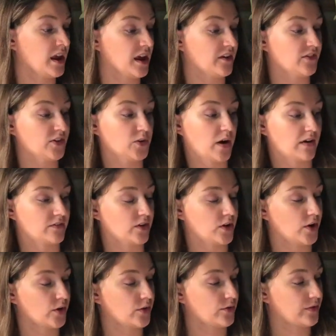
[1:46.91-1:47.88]
if you have
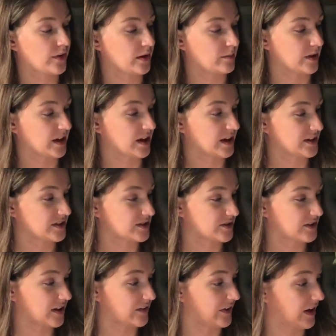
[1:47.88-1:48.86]
no family
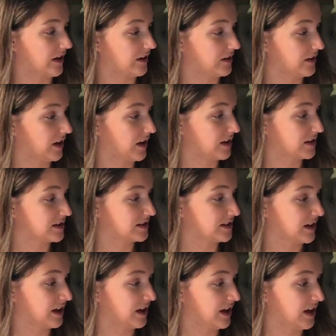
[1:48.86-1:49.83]
history of hair
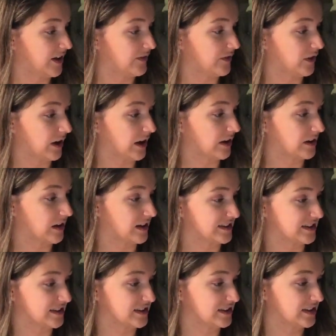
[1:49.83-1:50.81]
loss, if your hair
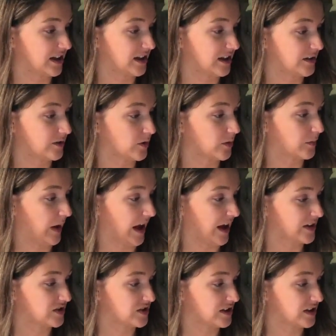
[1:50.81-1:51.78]
loss is sudden or
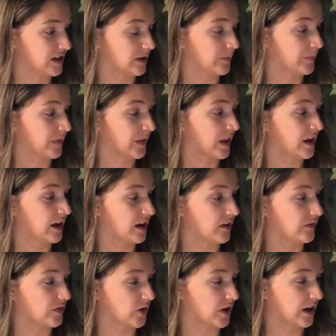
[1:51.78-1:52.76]
patchy,
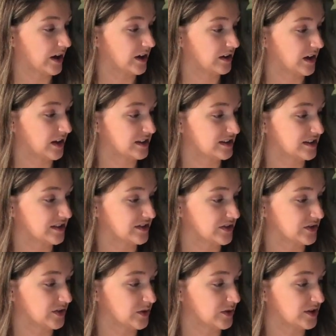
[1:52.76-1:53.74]
if your hair loss is
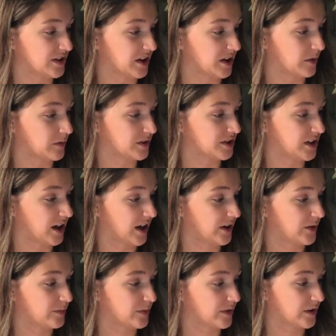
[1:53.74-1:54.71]
associated with
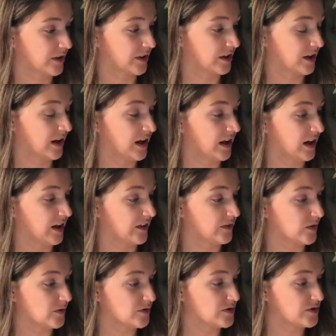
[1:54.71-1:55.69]
childbirth,
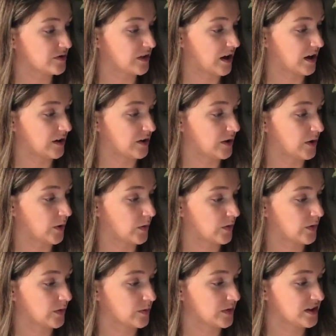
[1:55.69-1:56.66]
if you do not
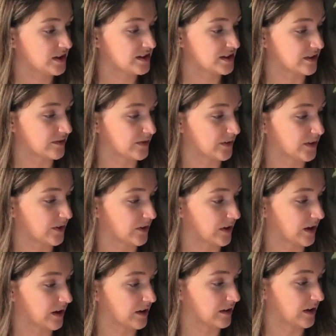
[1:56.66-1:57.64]
know the reason for your
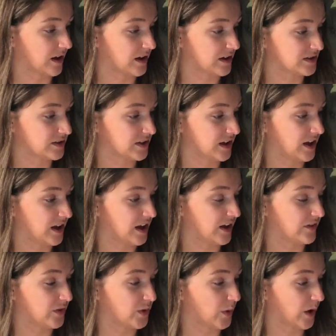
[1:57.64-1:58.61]
hair loss,
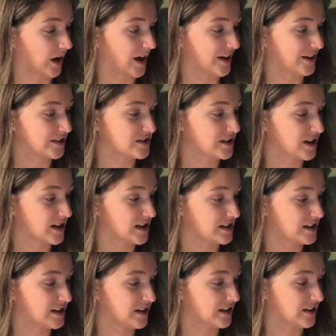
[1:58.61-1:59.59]
if you are under
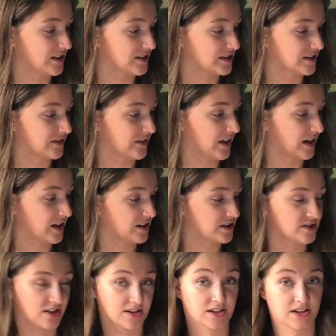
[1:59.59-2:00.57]
18 years of
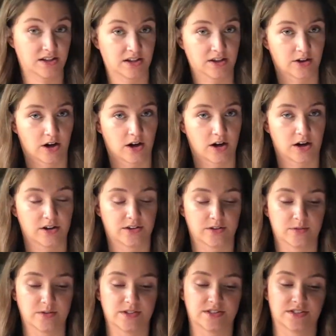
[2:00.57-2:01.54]
age, and then there are
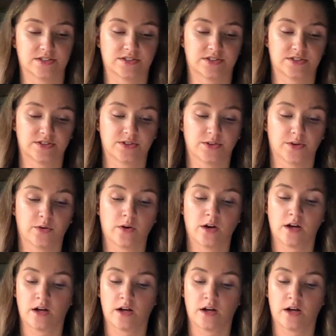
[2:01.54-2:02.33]
other reasons too.